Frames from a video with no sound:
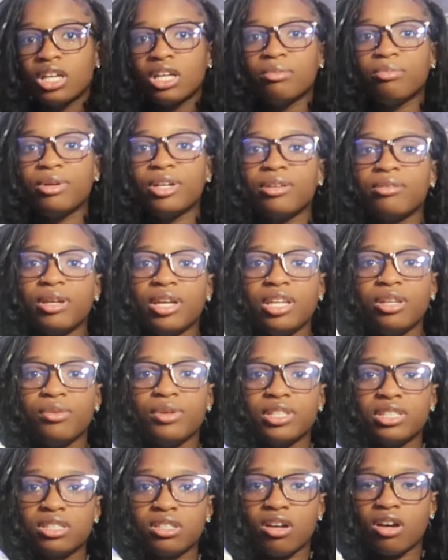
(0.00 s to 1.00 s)
But
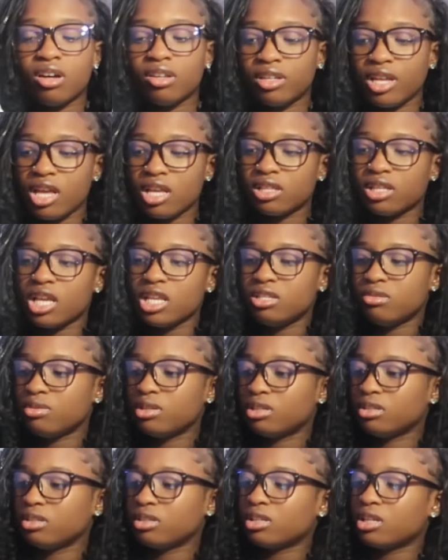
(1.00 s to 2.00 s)
anyways, y'all, that, that's what
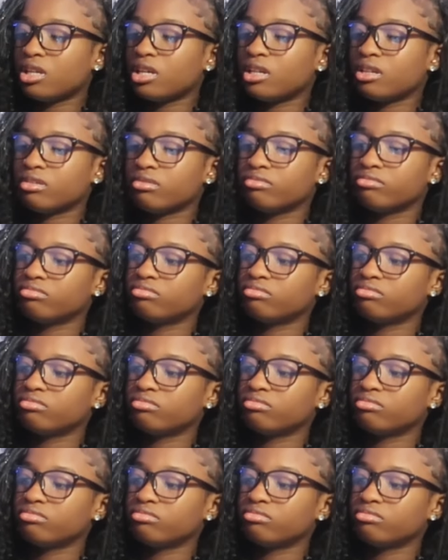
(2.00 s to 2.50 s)
it looked like.